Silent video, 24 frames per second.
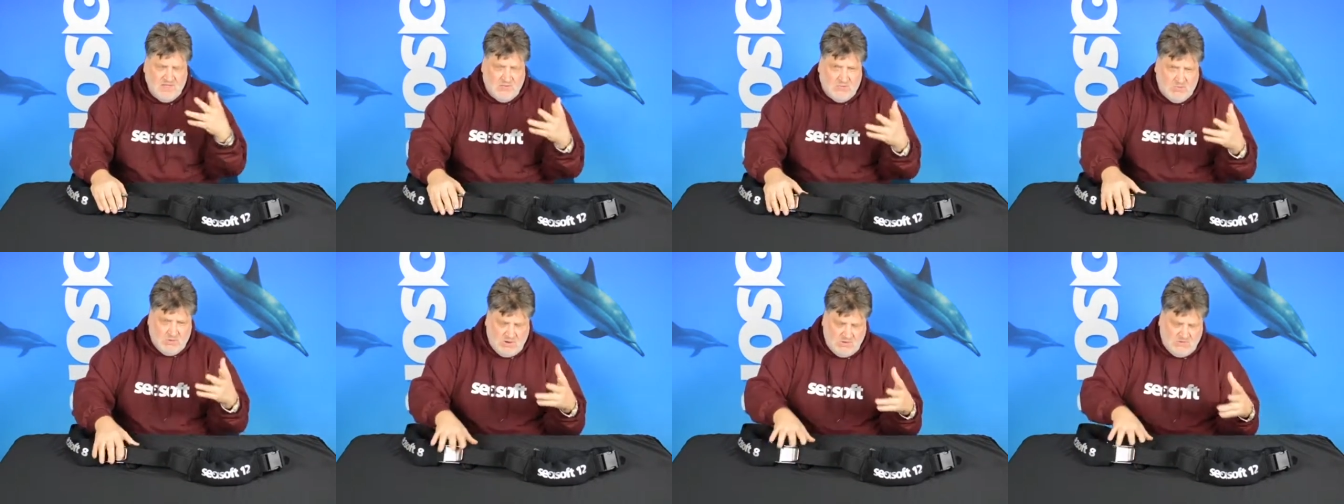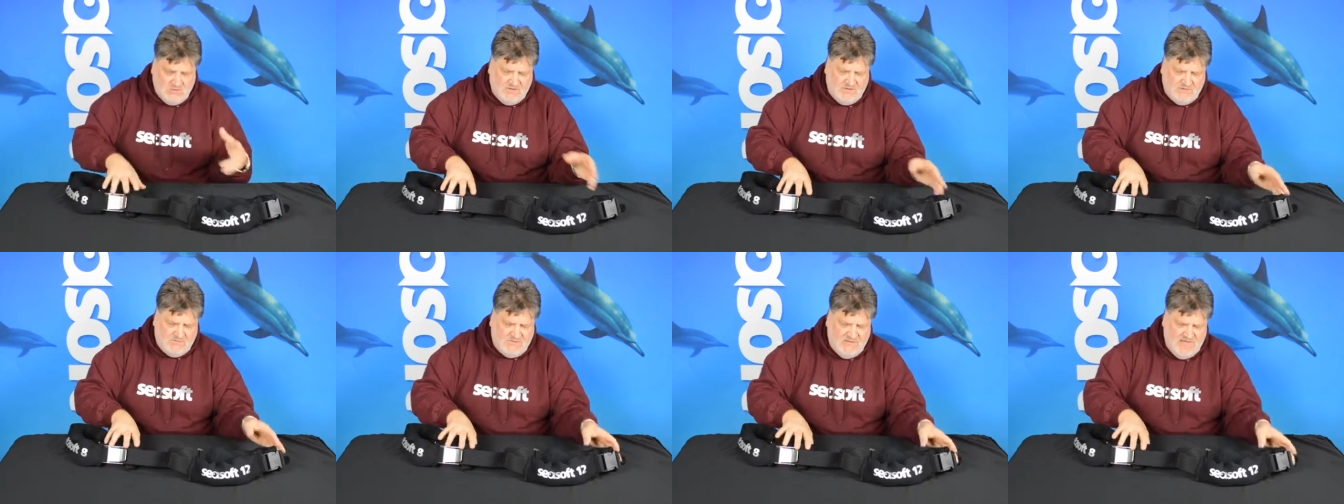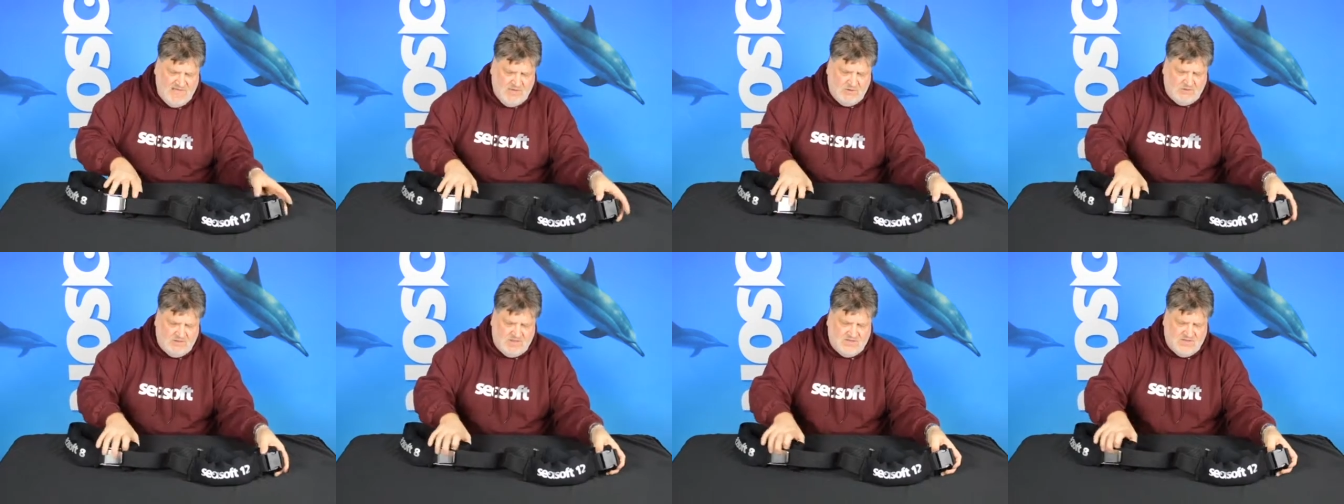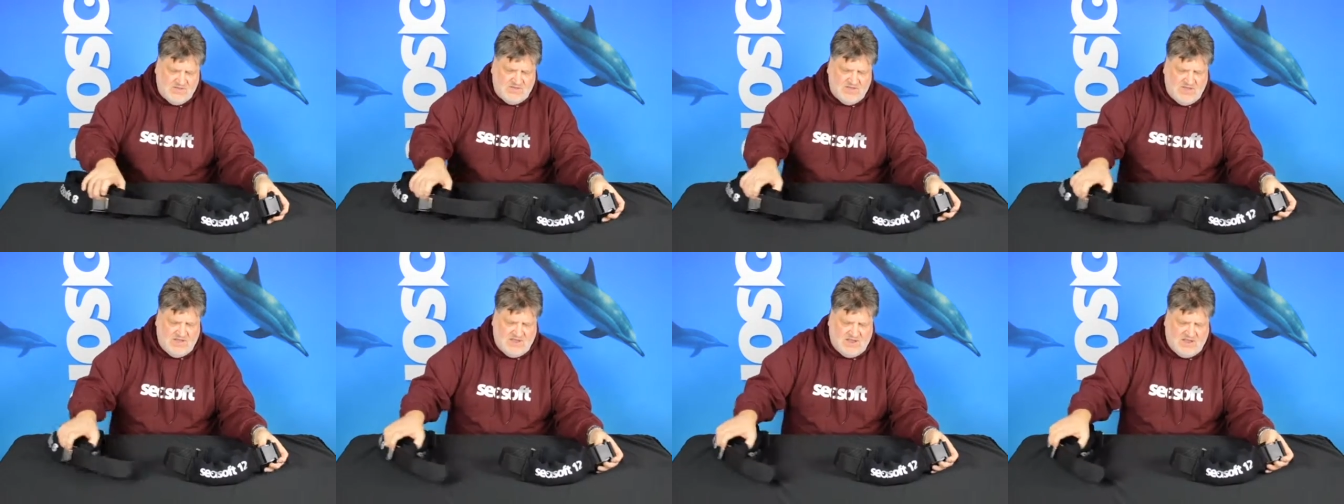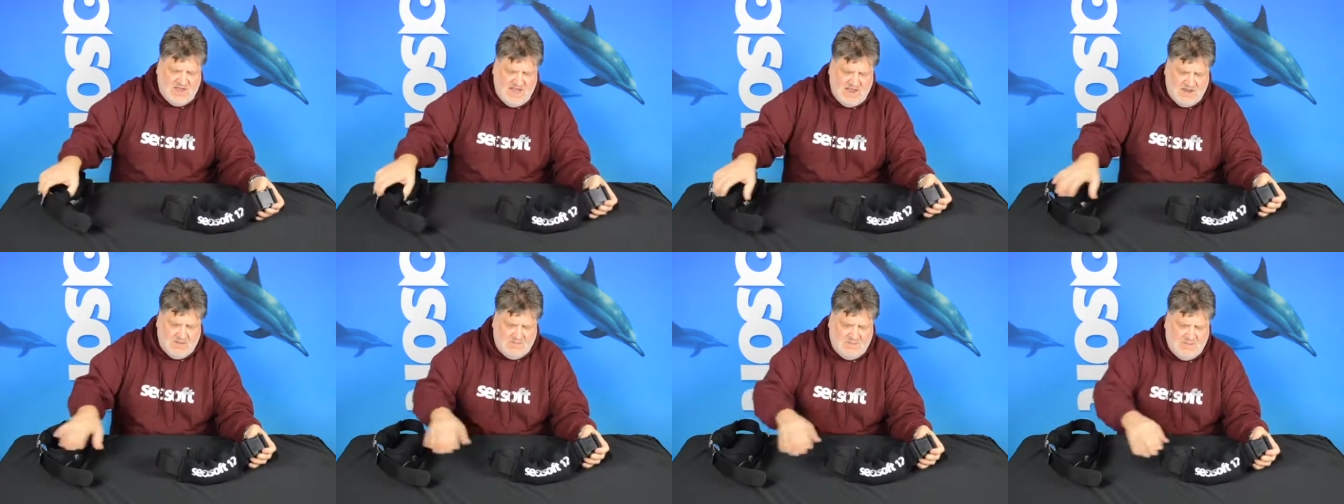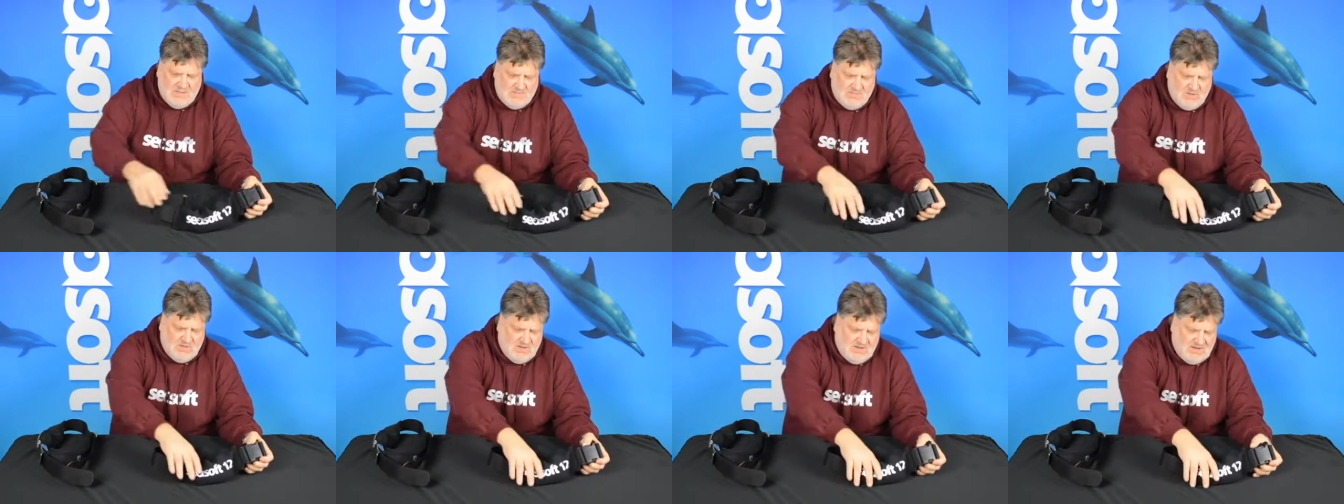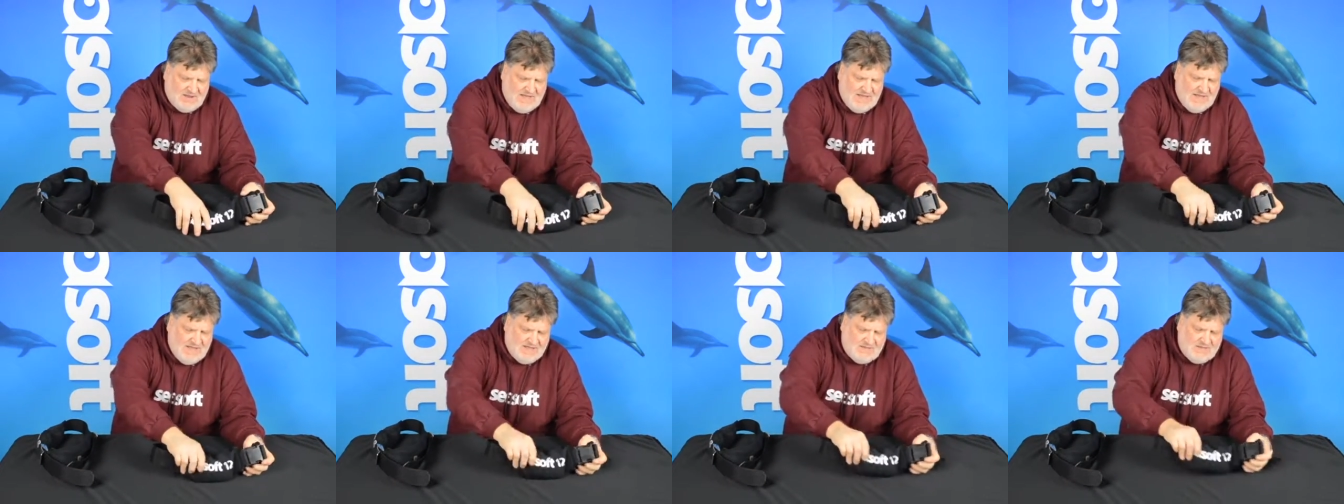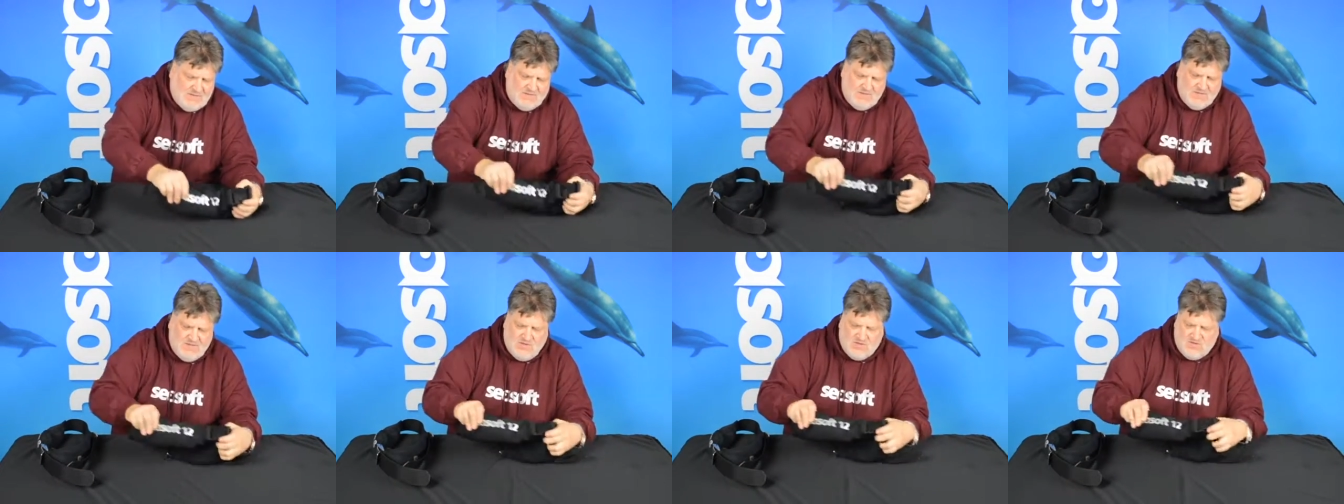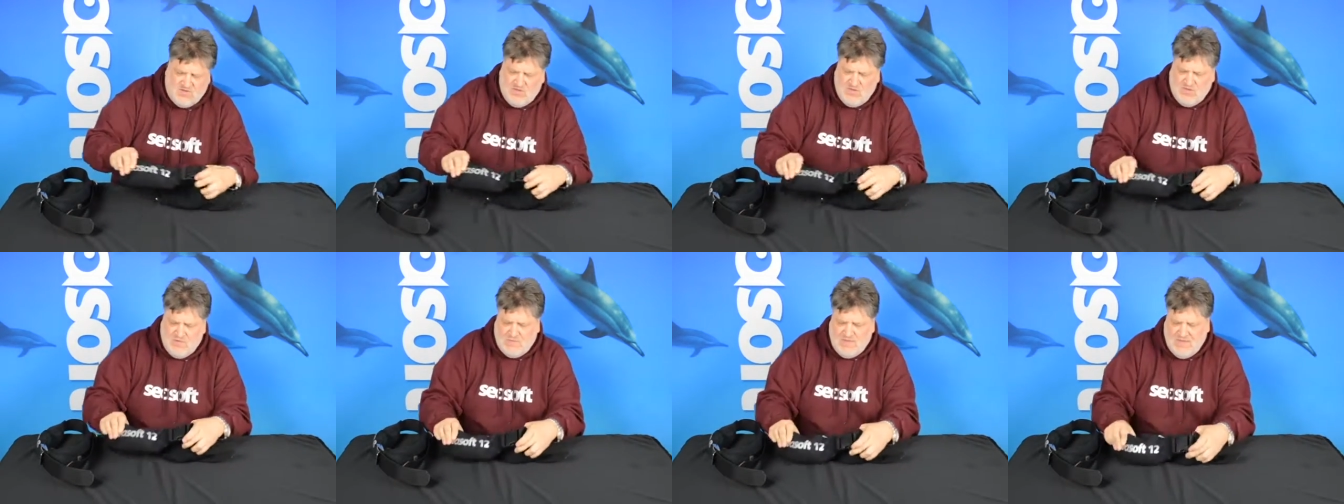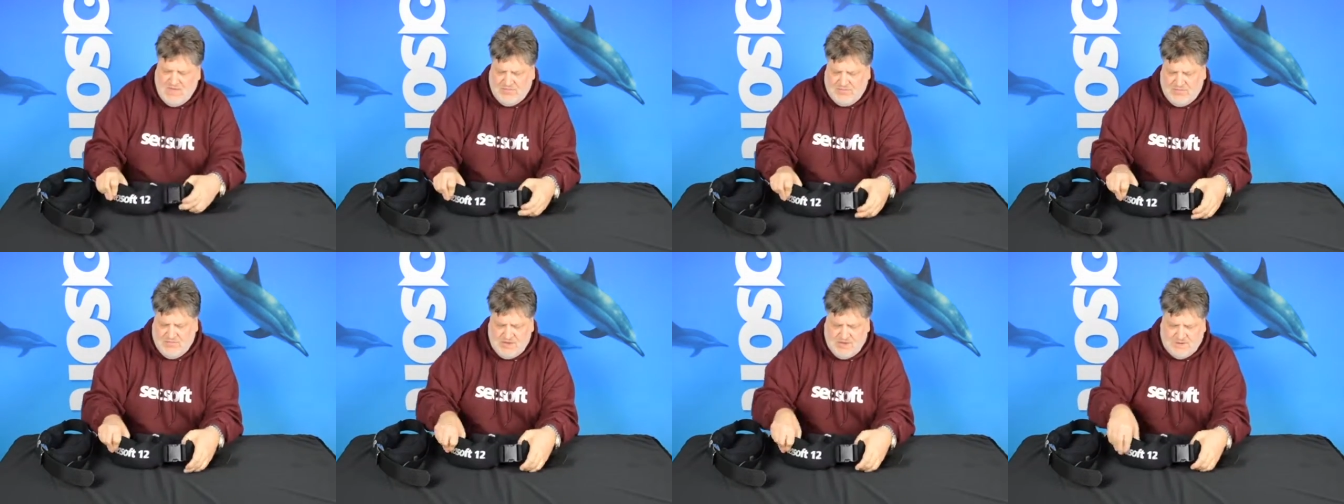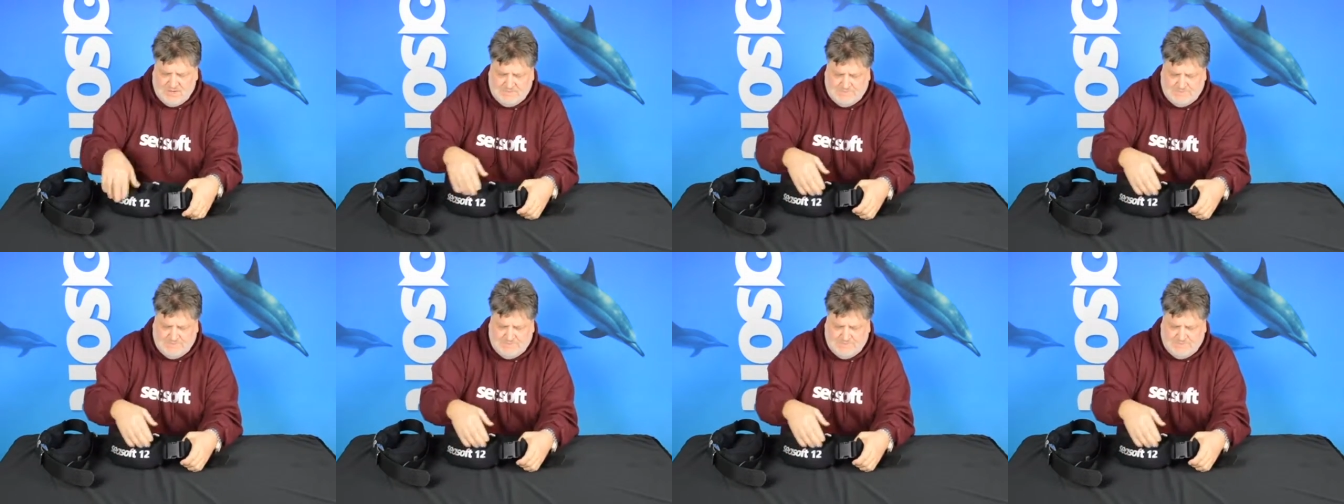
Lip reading: What we've found is a lot of people like this new method.